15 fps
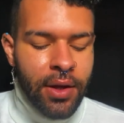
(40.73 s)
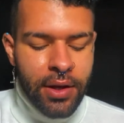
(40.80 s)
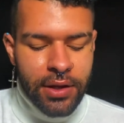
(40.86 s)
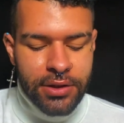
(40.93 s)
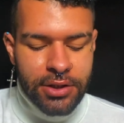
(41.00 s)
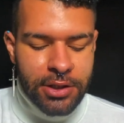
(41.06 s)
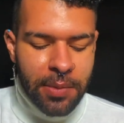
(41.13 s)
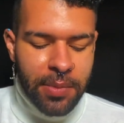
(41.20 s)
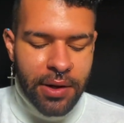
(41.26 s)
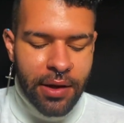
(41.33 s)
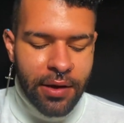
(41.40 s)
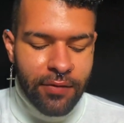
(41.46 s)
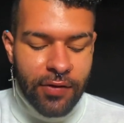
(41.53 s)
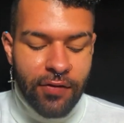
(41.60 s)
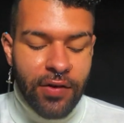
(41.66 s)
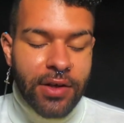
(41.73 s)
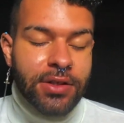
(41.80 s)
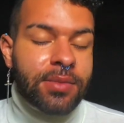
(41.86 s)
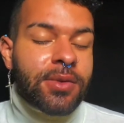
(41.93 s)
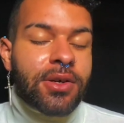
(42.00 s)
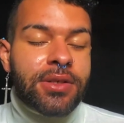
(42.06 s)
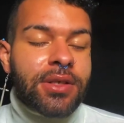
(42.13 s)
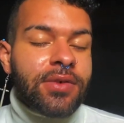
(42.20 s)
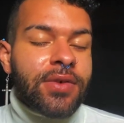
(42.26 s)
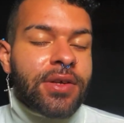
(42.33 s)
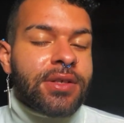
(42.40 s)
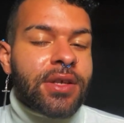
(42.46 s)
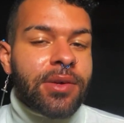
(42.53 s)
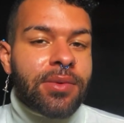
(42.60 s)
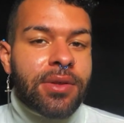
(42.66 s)
In Gemini, if you find some cards that
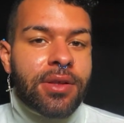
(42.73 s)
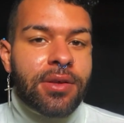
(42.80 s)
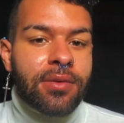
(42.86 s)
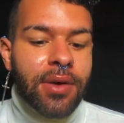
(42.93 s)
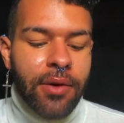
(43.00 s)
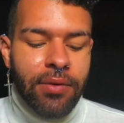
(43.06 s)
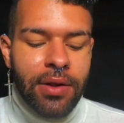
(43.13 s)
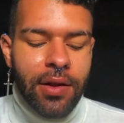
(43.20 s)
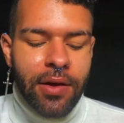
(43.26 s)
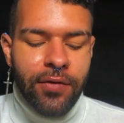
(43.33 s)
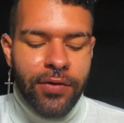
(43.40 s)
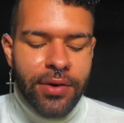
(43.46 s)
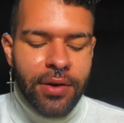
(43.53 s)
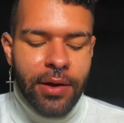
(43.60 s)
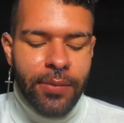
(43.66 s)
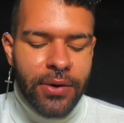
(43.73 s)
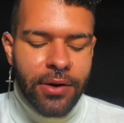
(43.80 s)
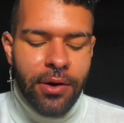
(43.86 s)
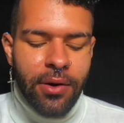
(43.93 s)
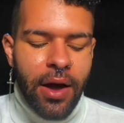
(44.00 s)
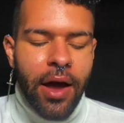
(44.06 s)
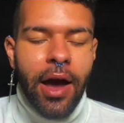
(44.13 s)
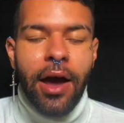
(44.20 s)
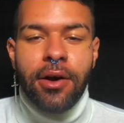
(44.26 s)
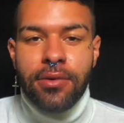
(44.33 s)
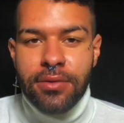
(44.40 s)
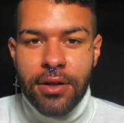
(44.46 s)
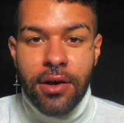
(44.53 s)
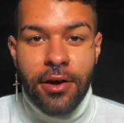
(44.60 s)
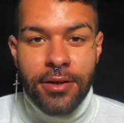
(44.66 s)
resonate with you. I would love for you to let me know how
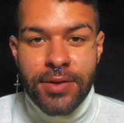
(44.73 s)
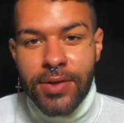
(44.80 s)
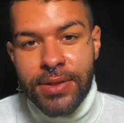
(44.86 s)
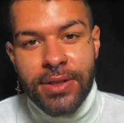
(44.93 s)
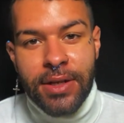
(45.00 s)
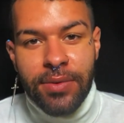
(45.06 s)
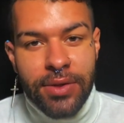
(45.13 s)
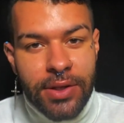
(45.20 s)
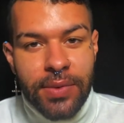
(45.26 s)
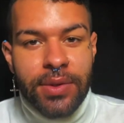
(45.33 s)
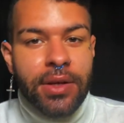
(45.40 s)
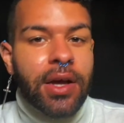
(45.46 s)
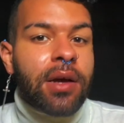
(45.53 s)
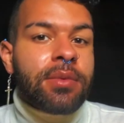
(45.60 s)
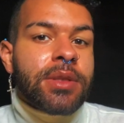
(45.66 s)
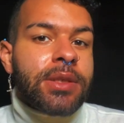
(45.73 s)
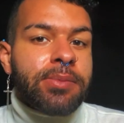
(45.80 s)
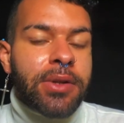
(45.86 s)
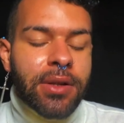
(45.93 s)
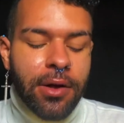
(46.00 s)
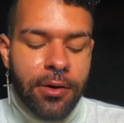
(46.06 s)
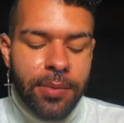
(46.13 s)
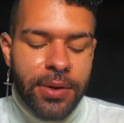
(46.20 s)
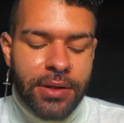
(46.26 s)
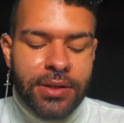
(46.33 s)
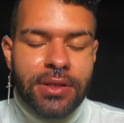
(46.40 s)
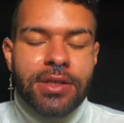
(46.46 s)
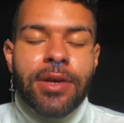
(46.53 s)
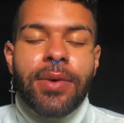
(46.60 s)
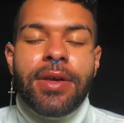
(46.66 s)
the cards resonate with you in the comments below because
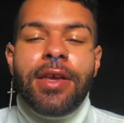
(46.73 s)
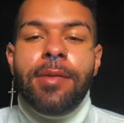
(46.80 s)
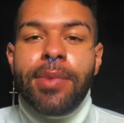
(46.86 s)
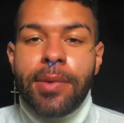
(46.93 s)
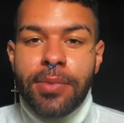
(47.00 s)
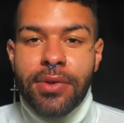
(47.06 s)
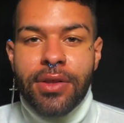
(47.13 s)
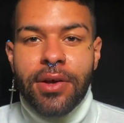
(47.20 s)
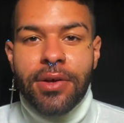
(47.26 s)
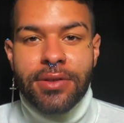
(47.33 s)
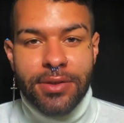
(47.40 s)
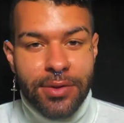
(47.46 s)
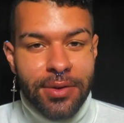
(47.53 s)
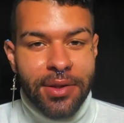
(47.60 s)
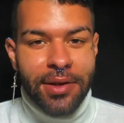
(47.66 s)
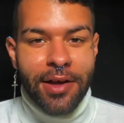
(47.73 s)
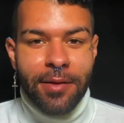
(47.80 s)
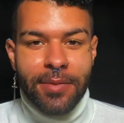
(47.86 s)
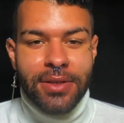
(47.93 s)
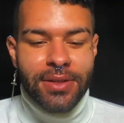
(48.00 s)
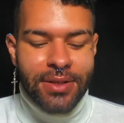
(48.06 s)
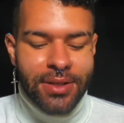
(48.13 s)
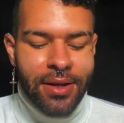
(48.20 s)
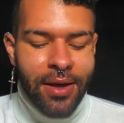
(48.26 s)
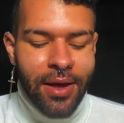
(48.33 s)
that's how I keep up with y'all through the comments.